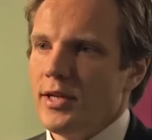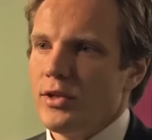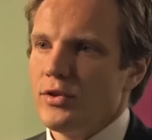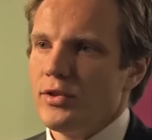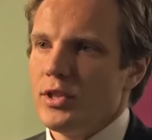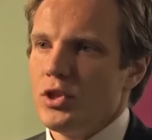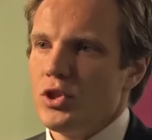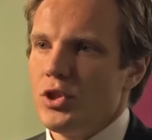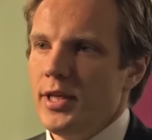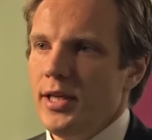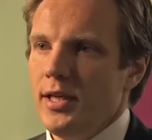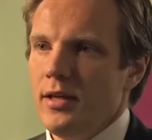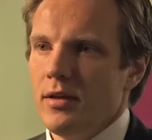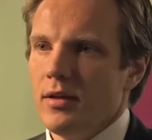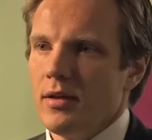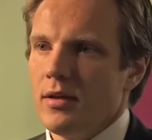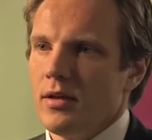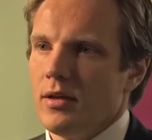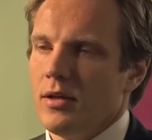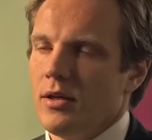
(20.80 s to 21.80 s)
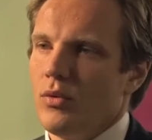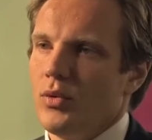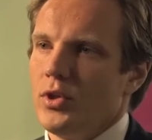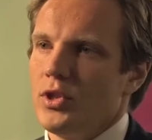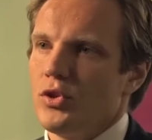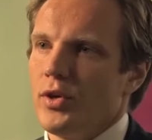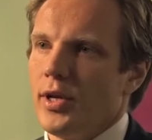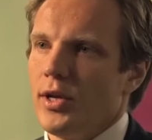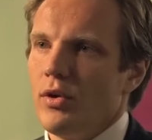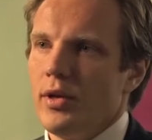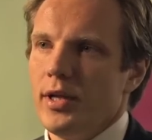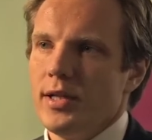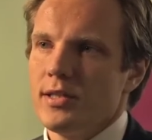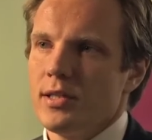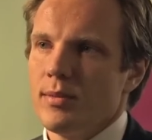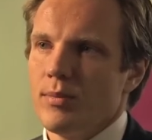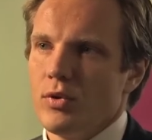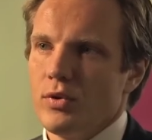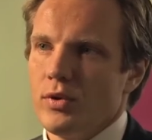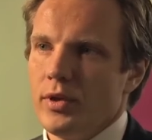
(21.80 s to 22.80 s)
There's a gene which
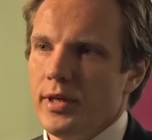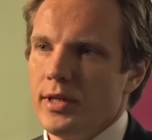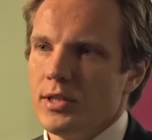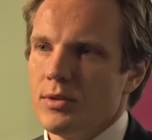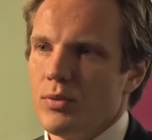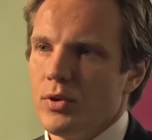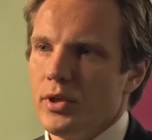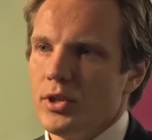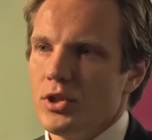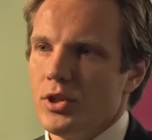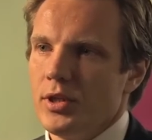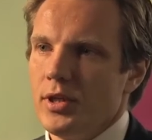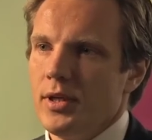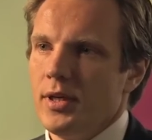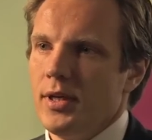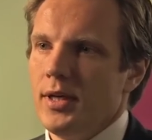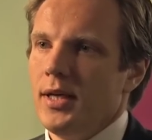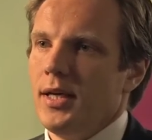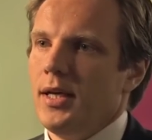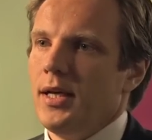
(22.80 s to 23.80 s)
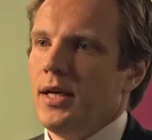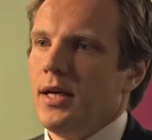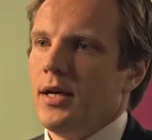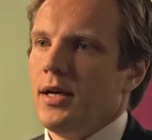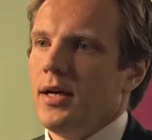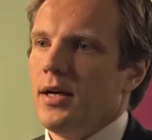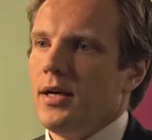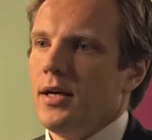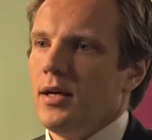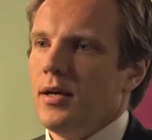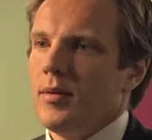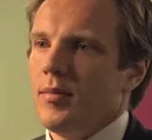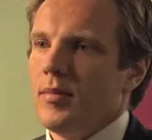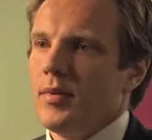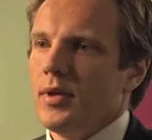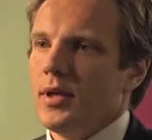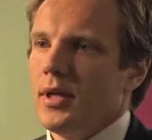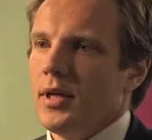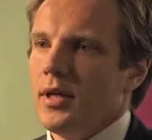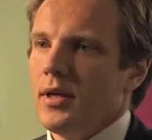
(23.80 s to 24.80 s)
regulates the protein expression.
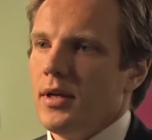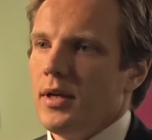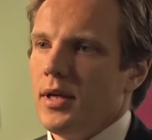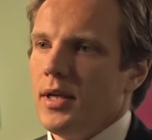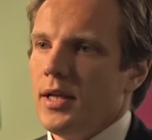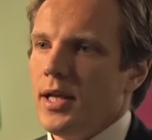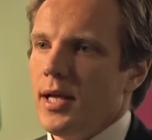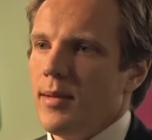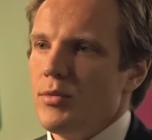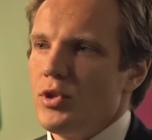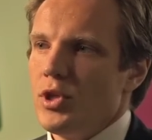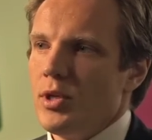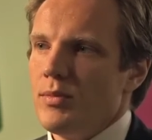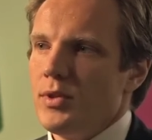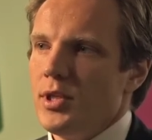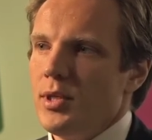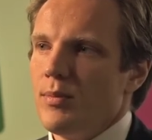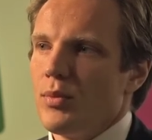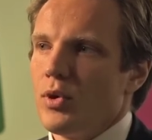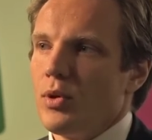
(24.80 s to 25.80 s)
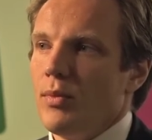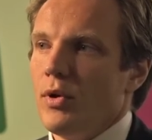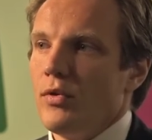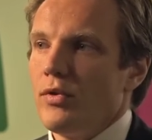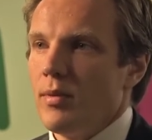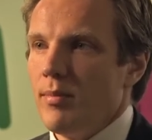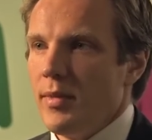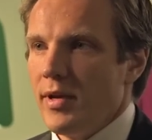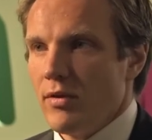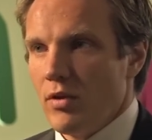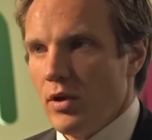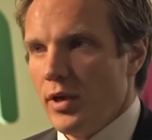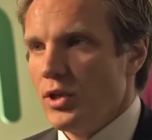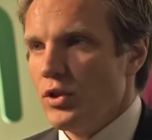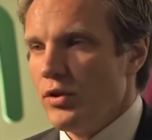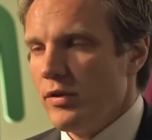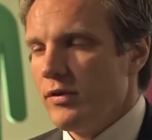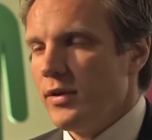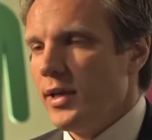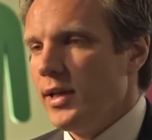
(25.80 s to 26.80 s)
And MGMT promote the
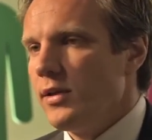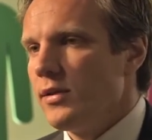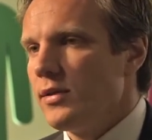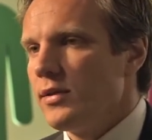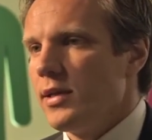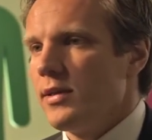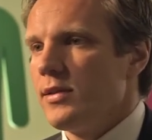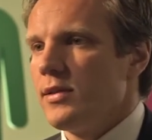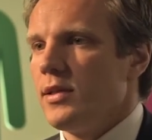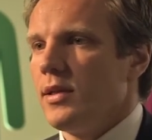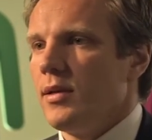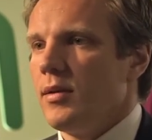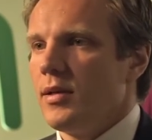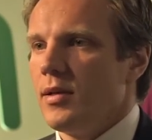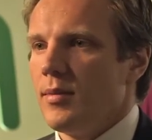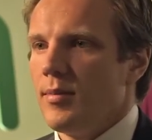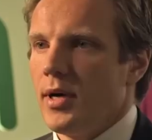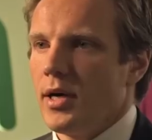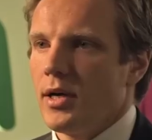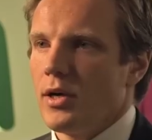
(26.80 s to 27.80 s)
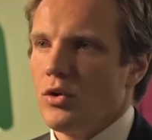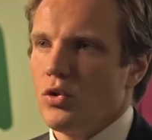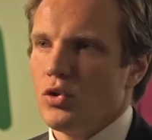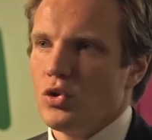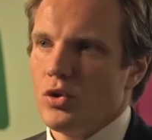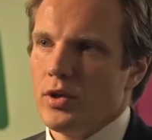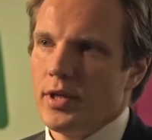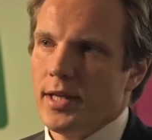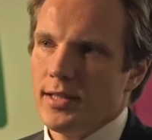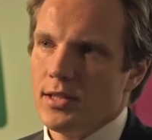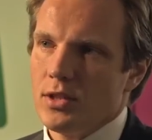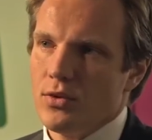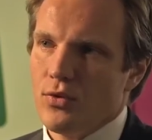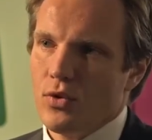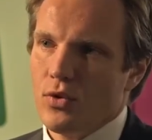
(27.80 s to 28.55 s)
methylation status. That's the marker you should test